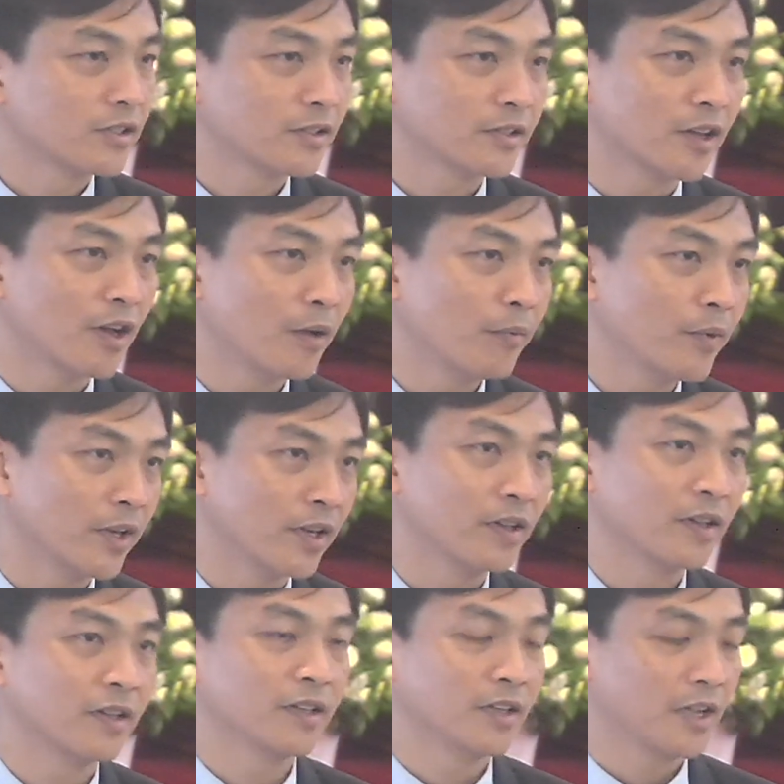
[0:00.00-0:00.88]
stop it.
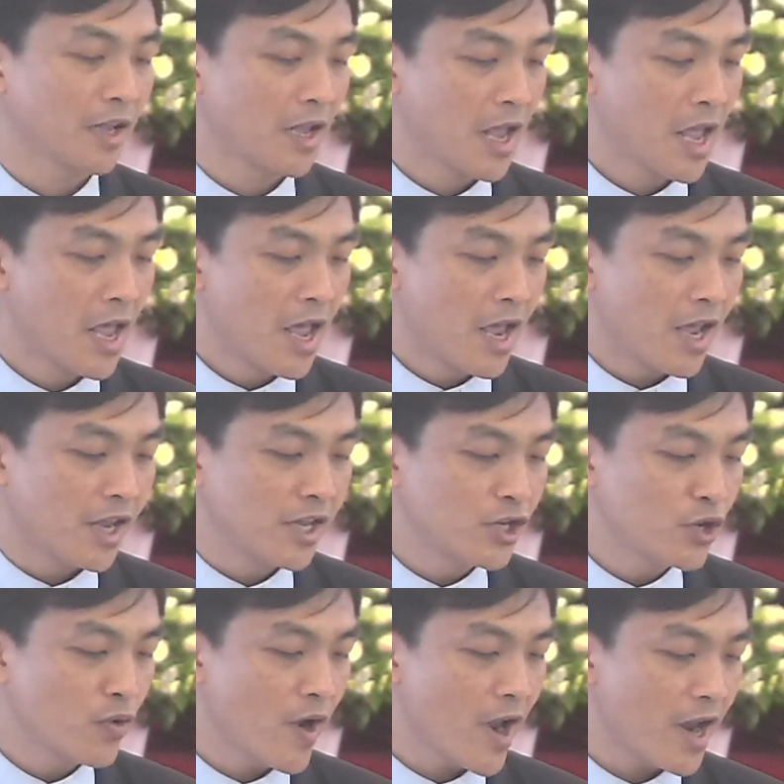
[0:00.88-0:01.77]
In
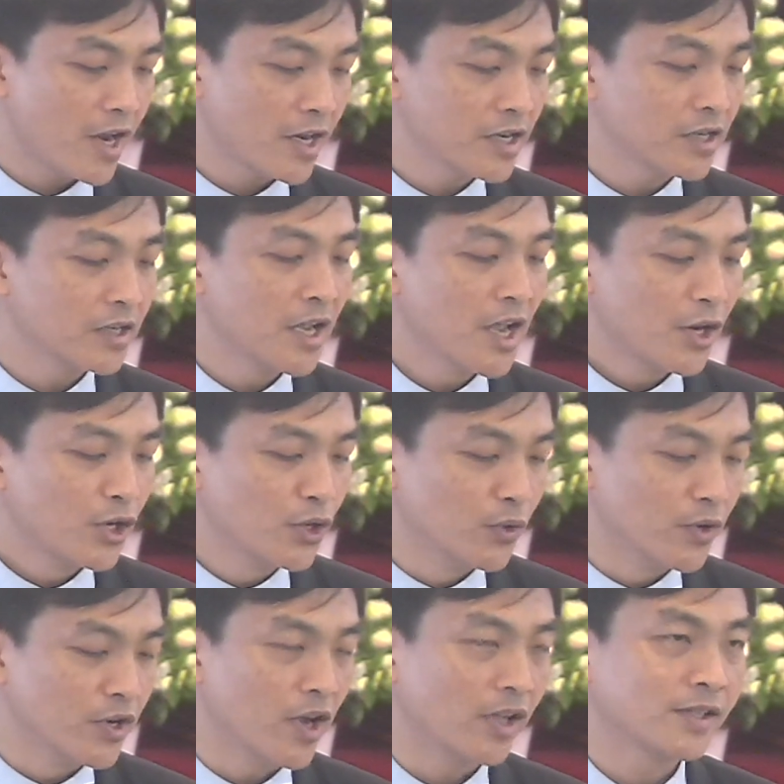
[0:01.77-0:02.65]
your anger, do
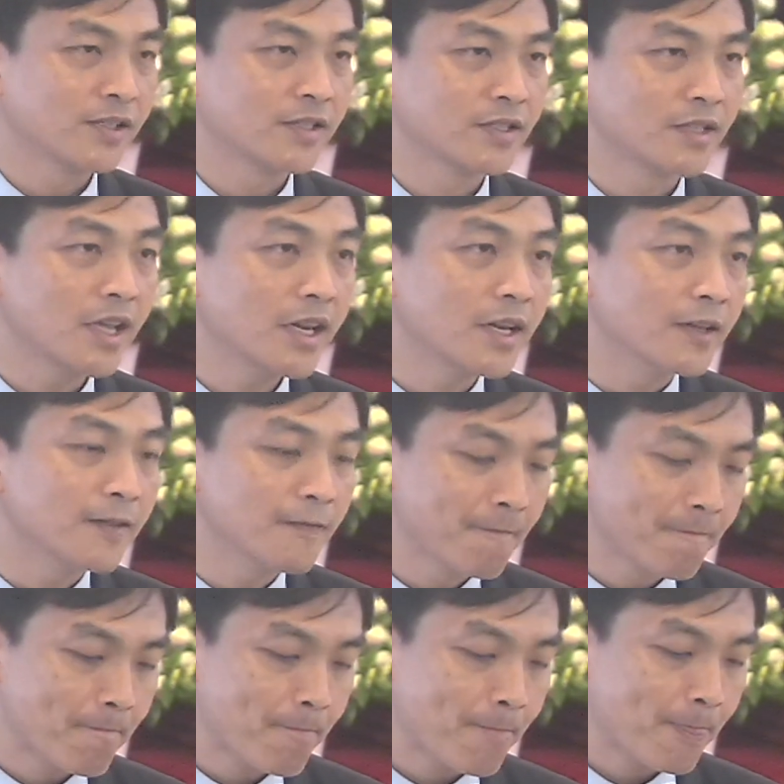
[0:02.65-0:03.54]
not sin.
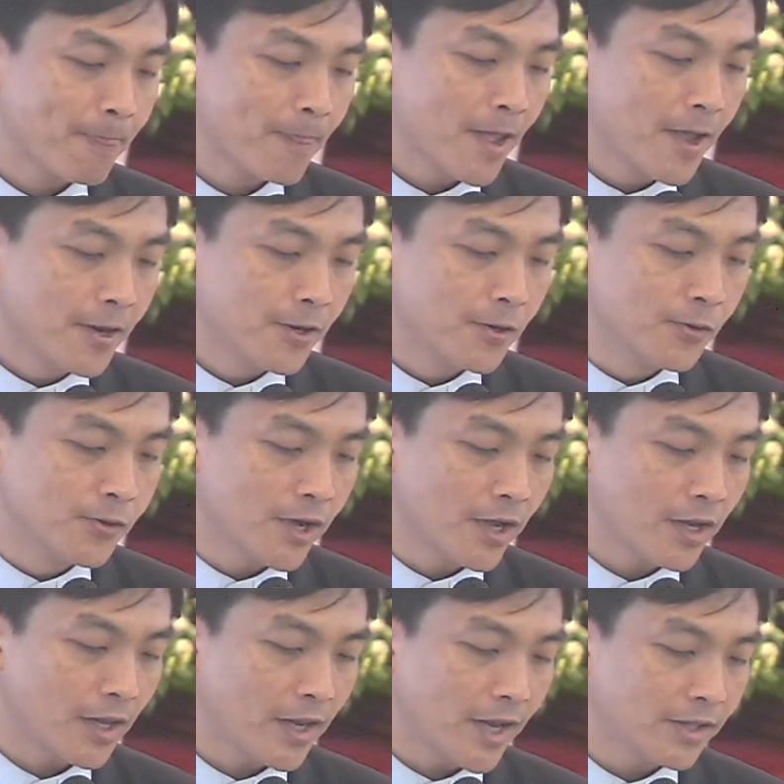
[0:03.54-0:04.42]
Do
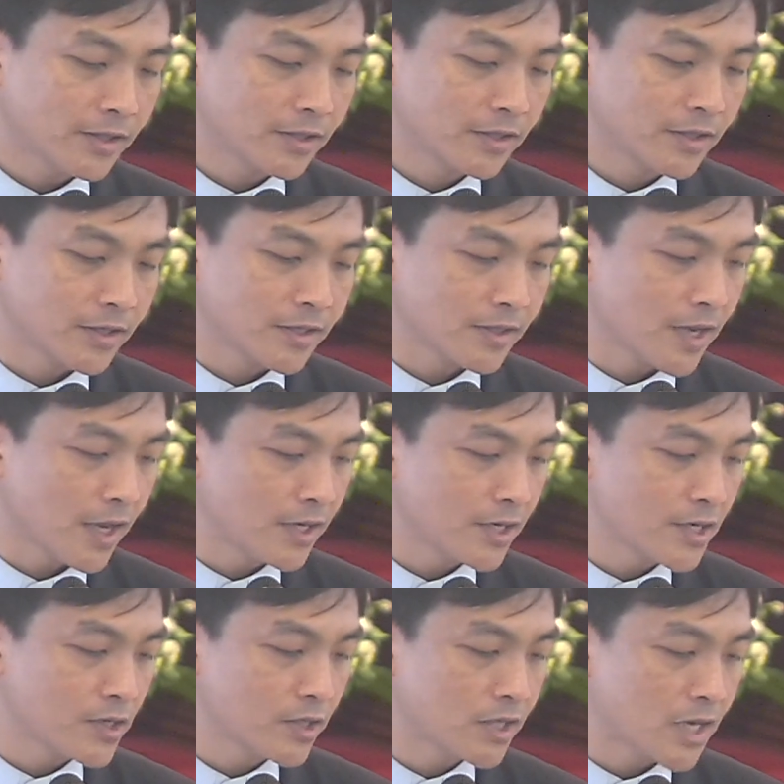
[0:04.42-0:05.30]
not let the sun
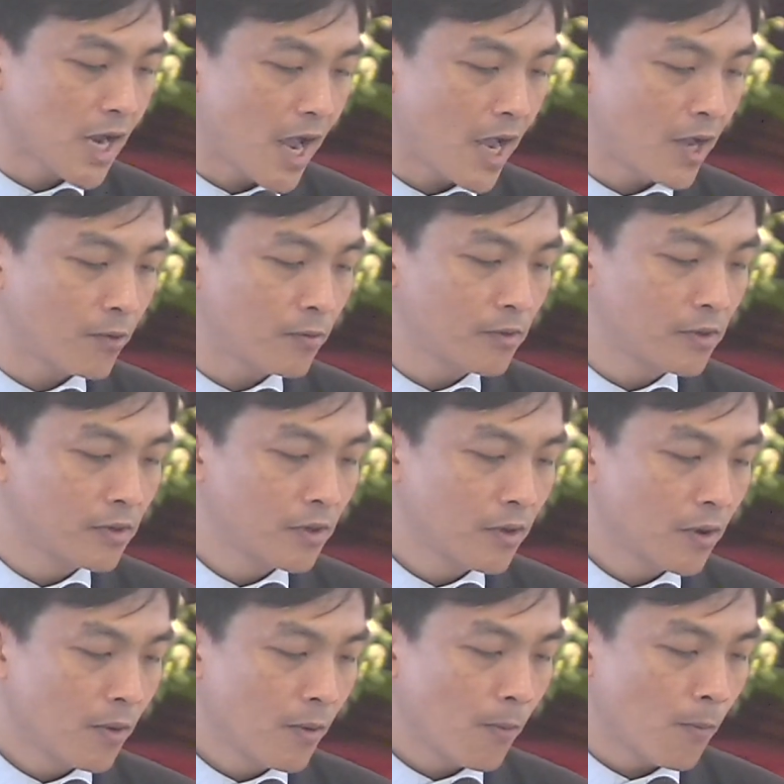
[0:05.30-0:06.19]
go down
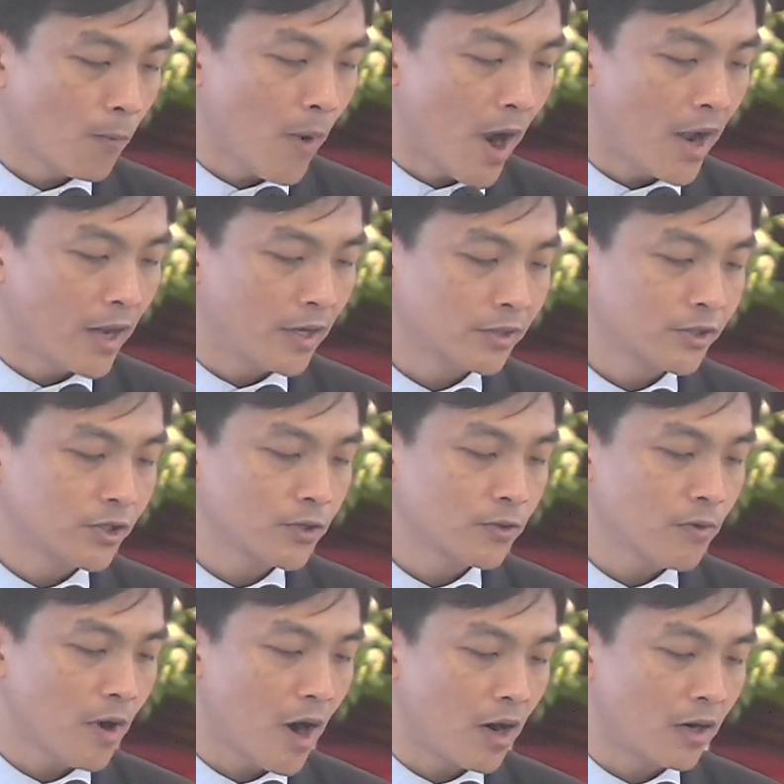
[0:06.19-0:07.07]
while
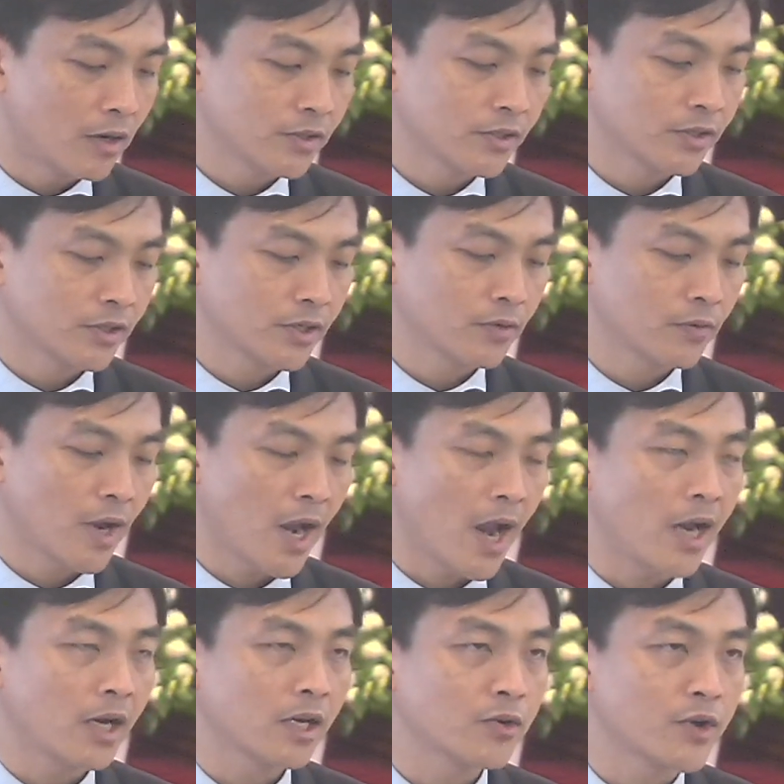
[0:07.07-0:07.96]
you are still
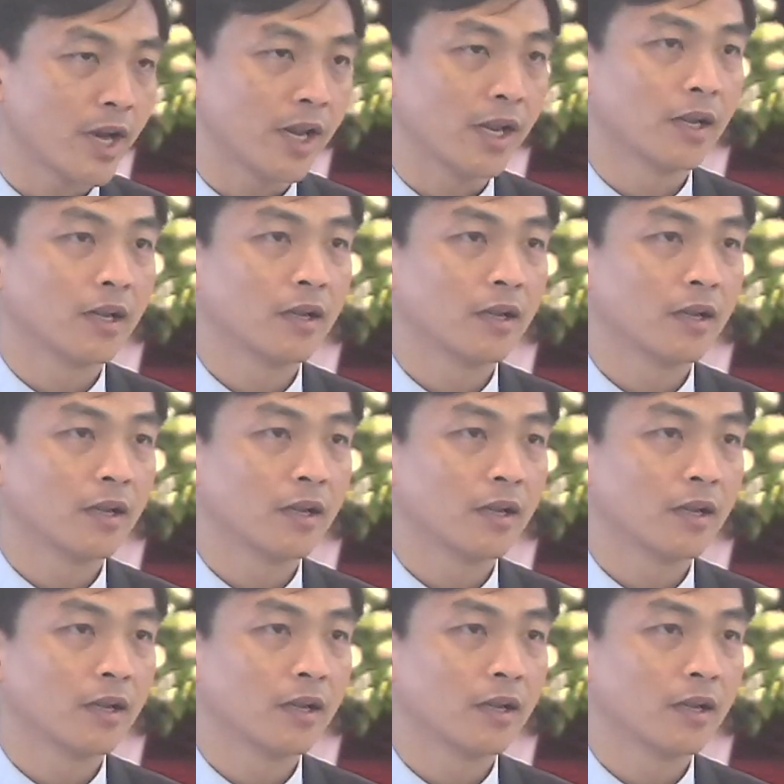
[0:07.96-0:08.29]
angry.